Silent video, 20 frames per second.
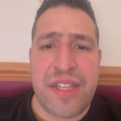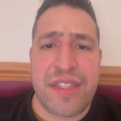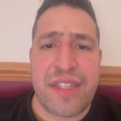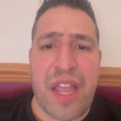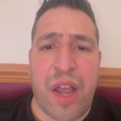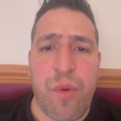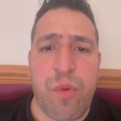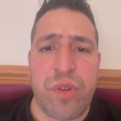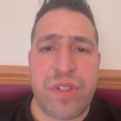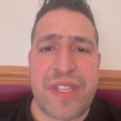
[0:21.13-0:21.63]

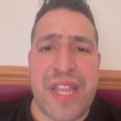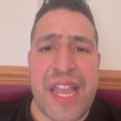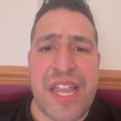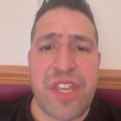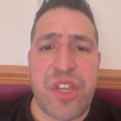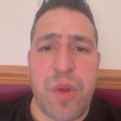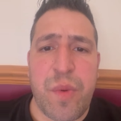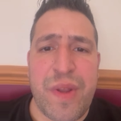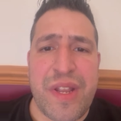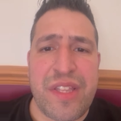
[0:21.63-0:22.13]
That will take
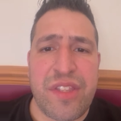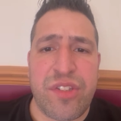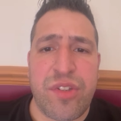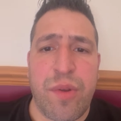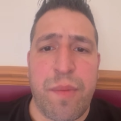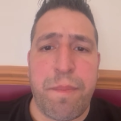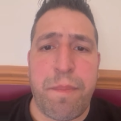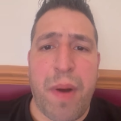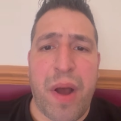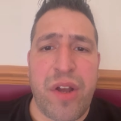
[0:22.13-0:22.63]
you
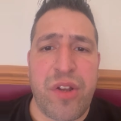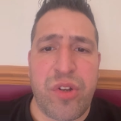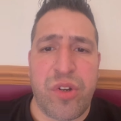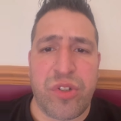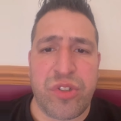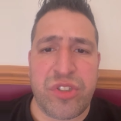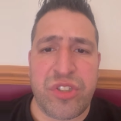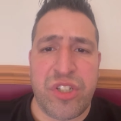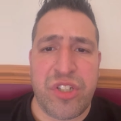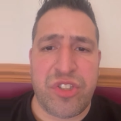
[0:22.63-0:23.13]
into BIOS.